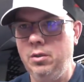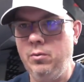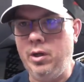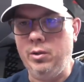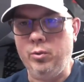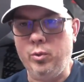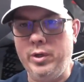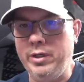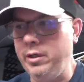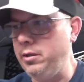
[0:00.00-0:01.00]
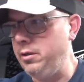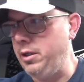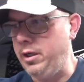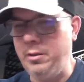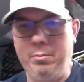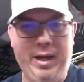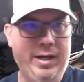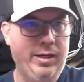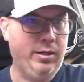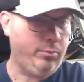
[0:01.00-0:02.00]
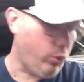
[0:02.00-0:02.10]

while we're waiting, I am packing up